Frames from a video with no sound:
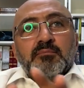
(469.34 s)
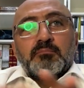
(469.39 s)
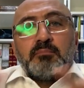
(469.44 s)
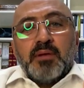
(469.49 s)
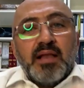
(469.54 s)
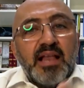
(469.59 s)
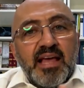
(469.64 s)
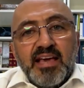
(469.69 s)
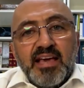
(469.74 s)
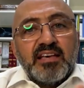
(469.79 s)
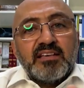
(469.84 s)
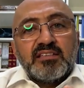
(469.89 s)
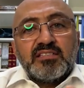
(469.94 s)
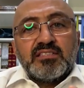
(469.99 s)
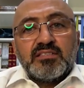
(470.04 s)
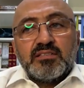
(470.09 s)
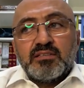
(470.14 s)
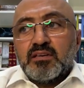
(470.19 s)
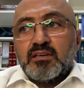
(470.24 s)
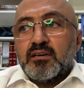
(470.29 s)

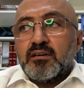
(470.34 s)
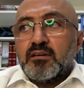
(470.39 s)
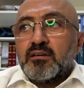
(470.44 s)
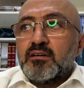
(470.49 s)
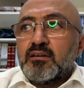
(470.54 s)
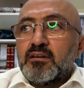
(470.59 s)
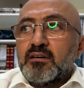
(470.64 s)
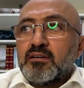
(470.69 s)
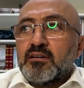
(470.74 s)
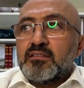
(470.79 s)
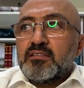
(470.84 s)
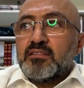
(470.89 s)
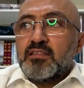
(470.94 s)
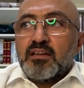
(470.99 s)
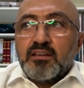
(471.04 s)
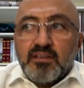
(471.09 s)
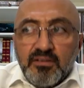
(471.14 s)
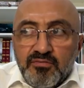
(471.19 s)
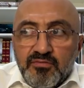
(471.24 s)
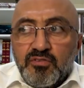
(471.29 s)
place, the
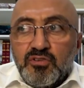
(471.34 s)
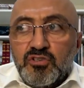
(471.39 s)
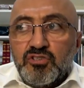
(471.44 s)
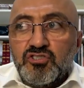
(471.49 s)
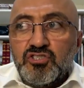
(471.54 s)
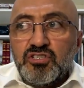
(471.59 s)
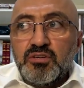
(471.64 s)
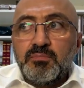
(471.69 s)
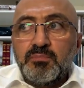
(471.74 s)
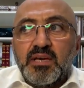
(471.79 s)
refugee,